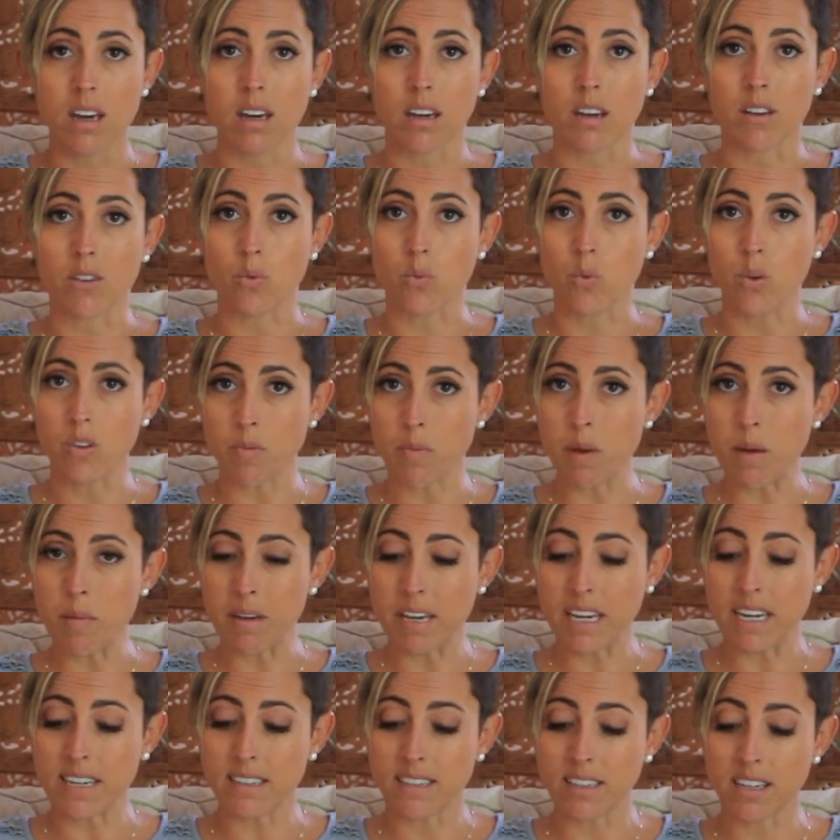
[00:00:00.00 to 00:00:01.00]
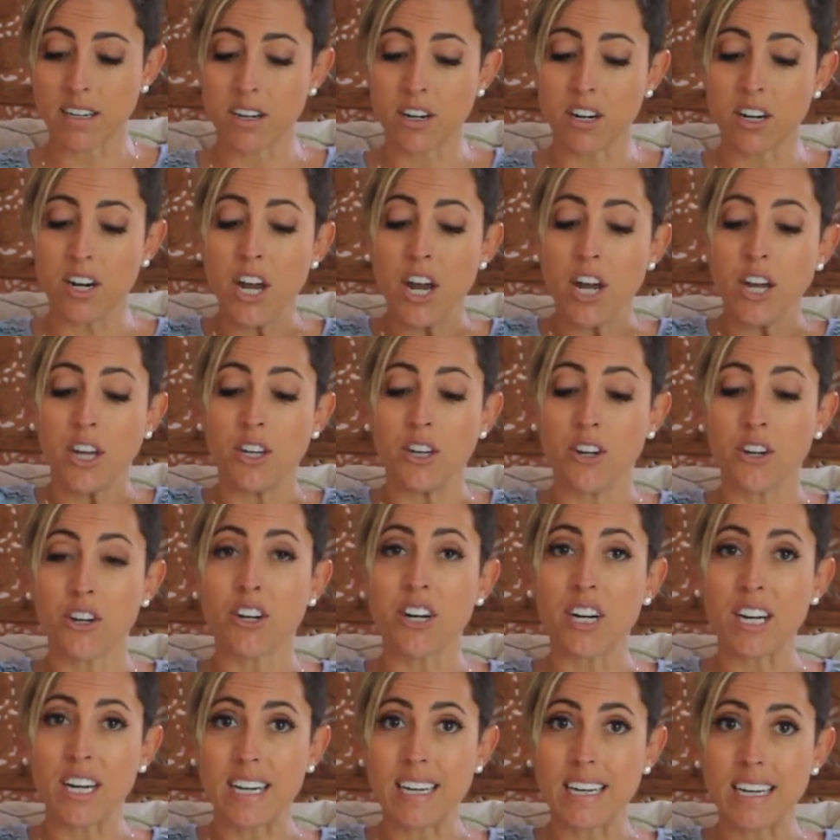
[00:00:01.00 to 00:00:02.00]
Because once baby gets here, you're
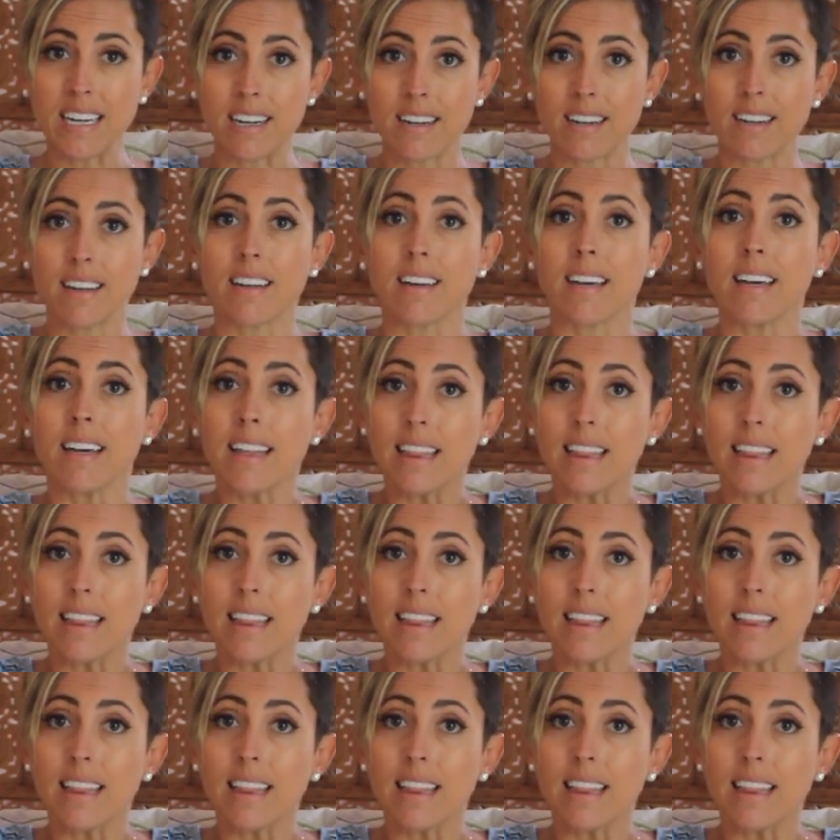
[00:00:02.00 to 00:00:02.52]
going to need to